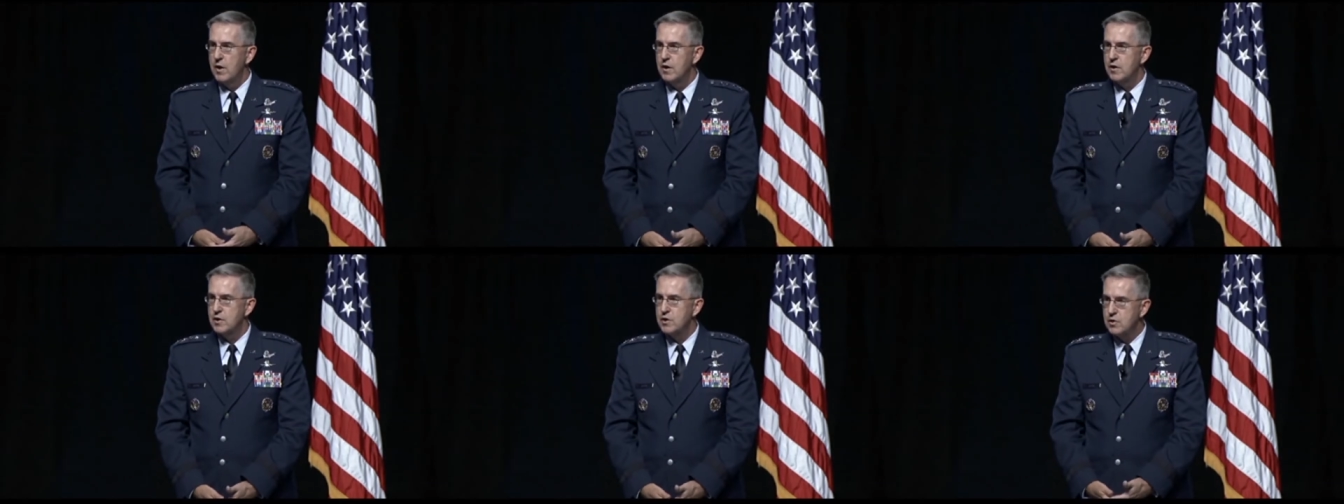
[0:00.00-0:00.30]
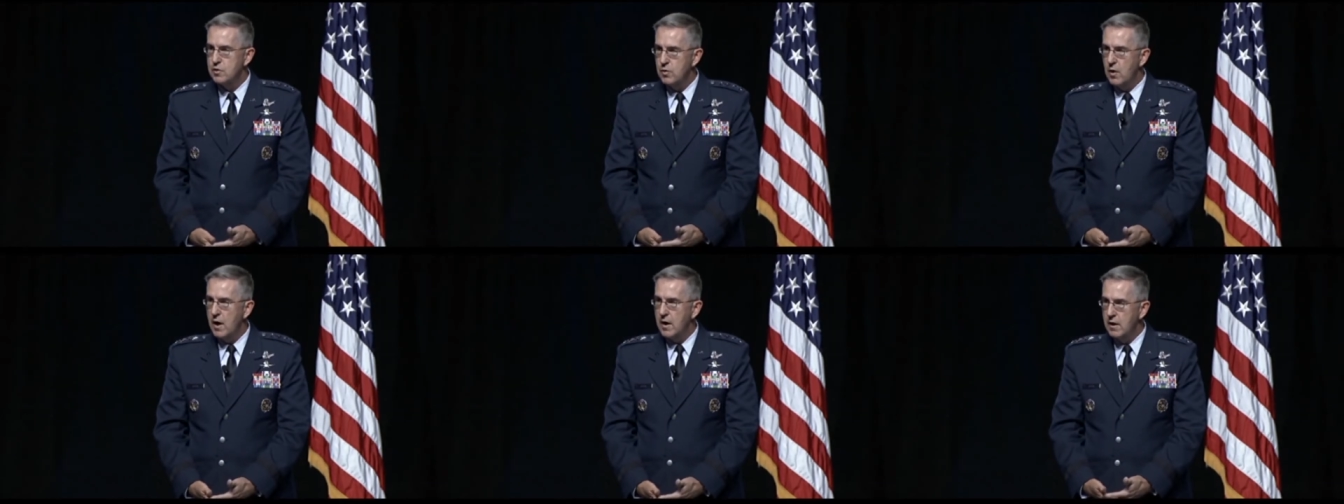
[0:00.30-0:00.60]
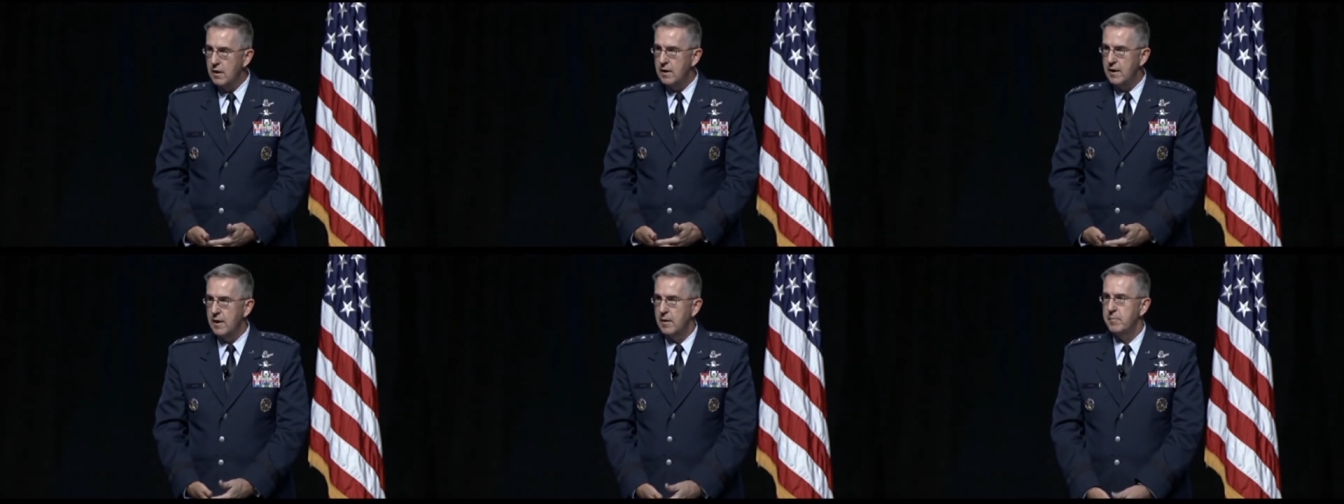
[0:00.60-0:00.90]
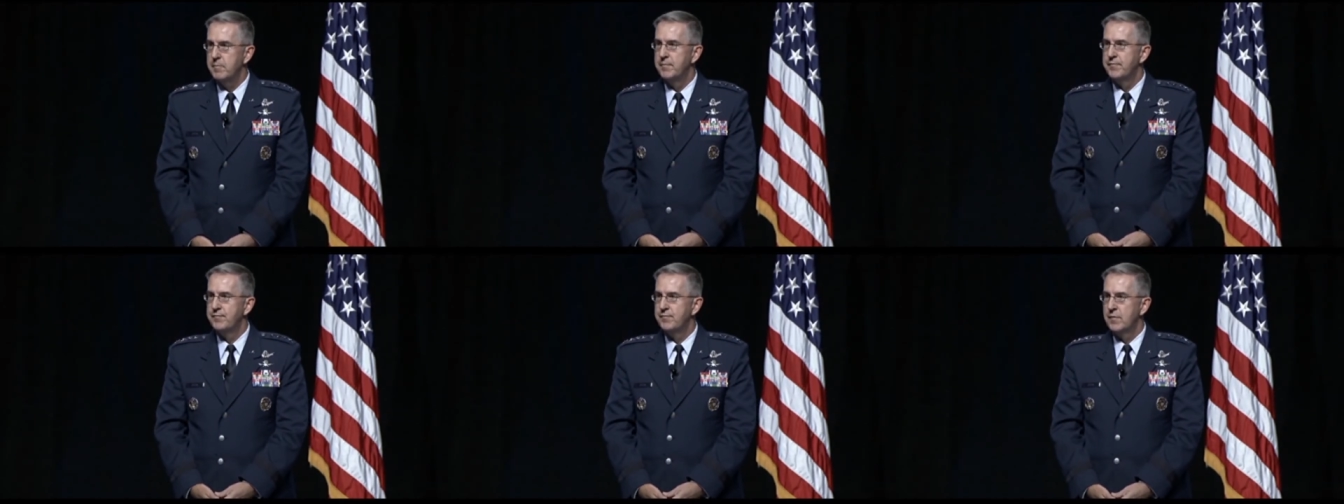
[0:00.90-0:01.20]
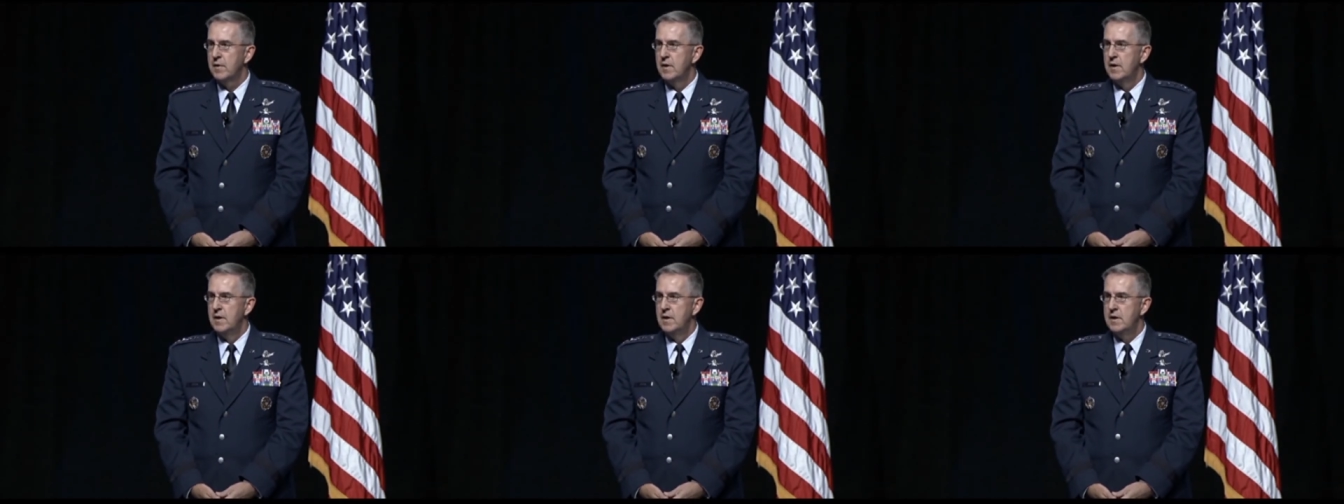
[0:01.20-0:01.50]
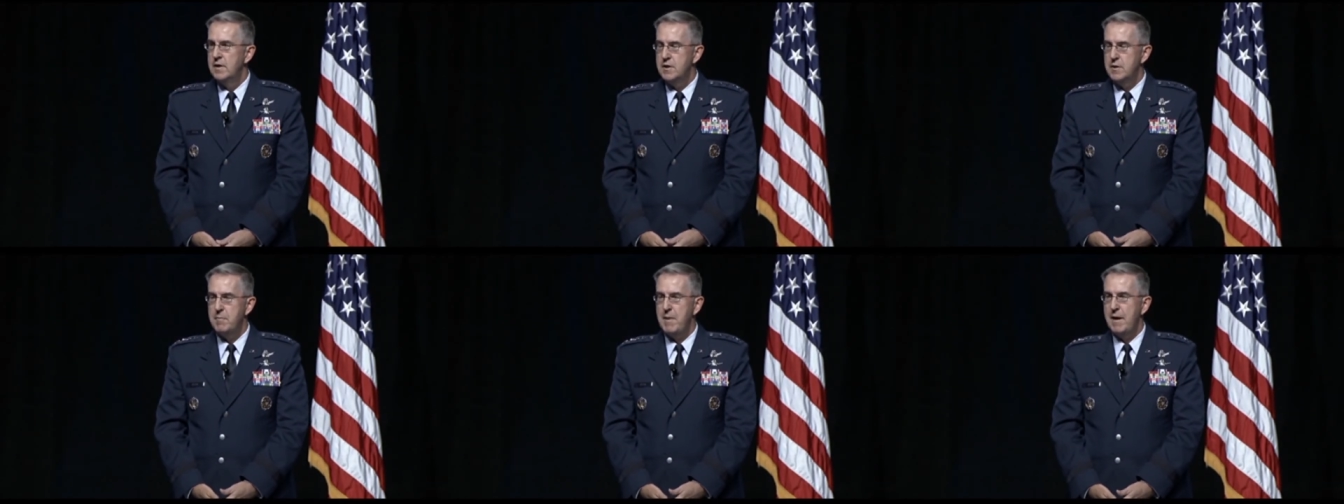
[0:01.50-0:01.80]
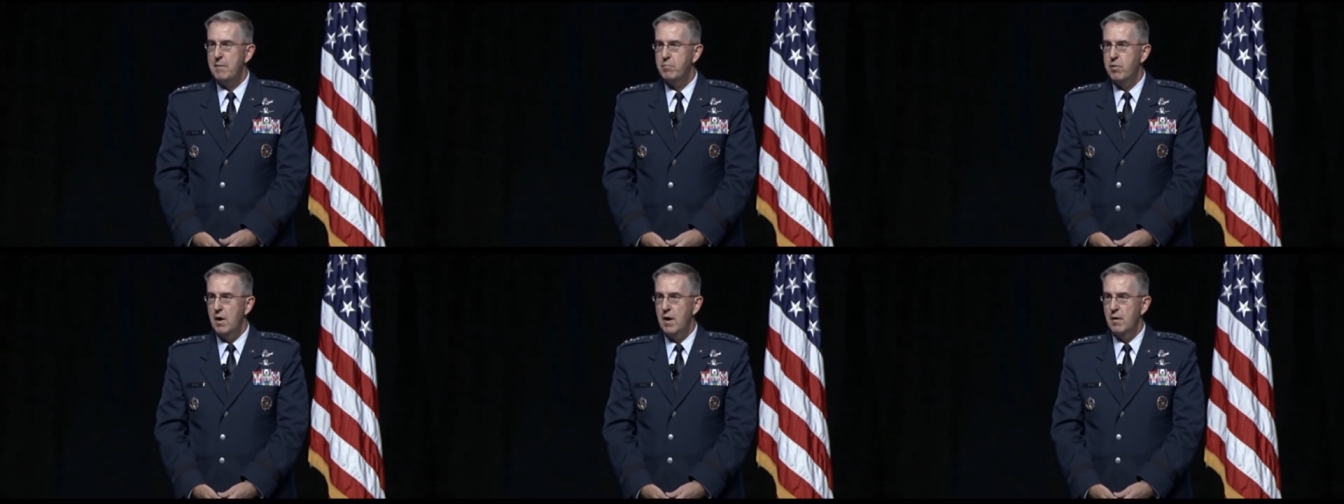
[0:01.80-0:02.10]
And we are struggling
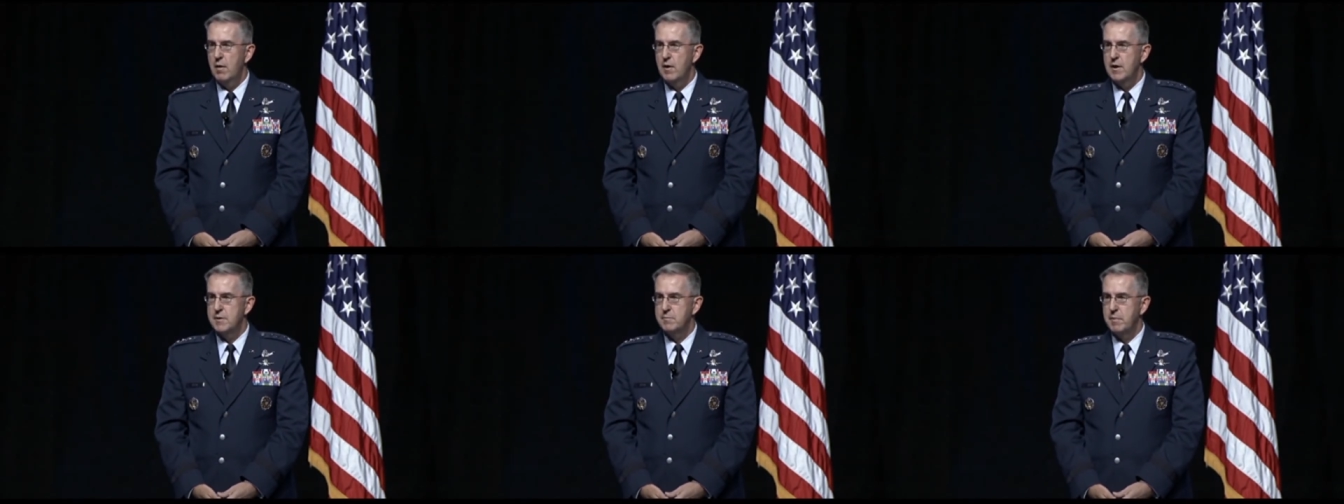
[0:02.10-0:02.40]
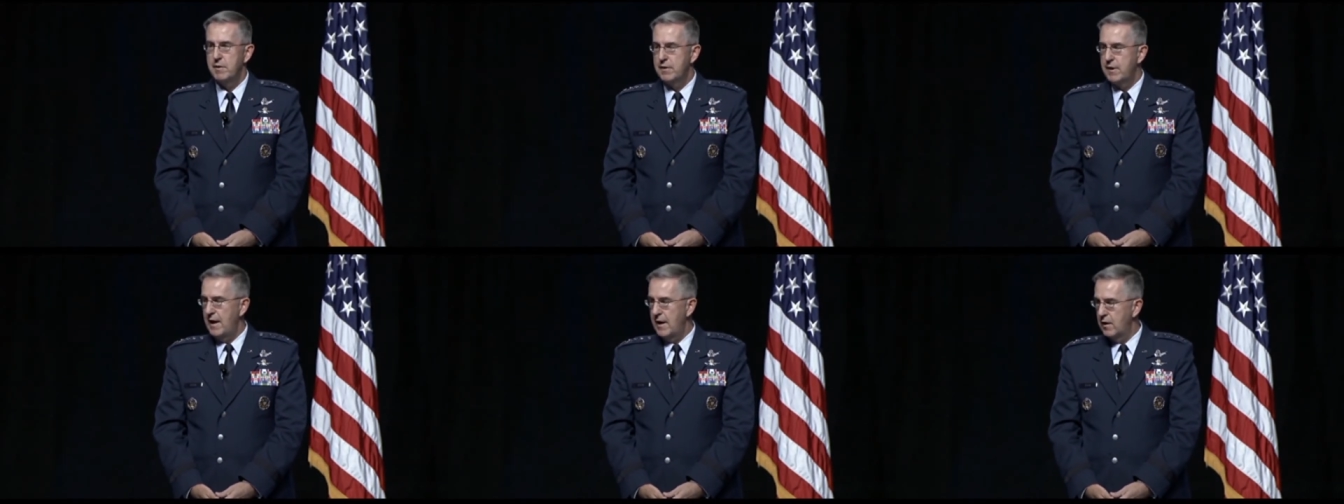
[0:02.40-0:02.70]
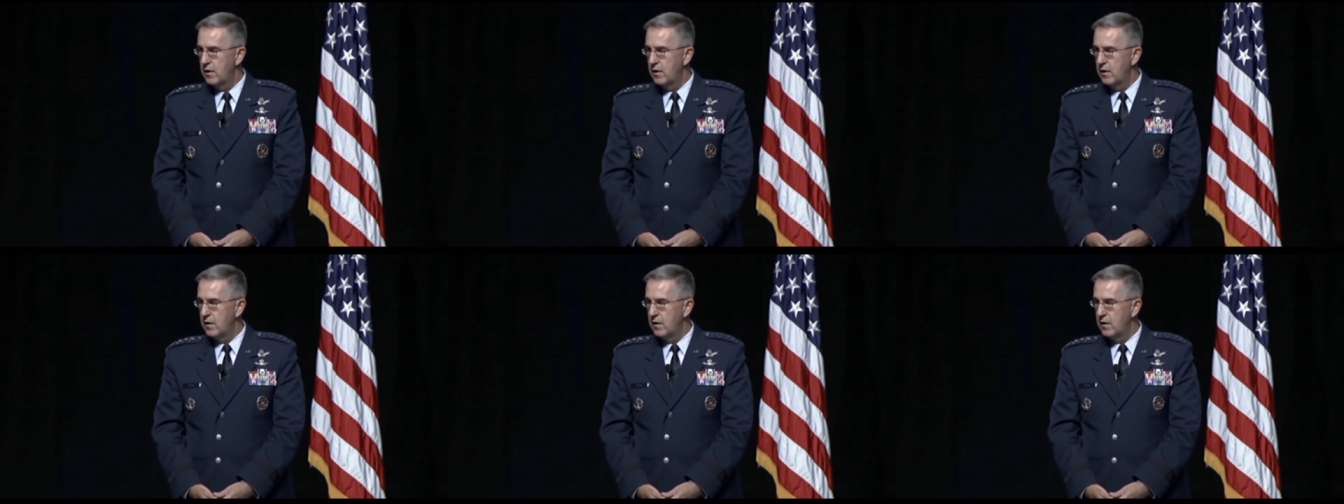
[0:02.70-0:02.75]
to make progress.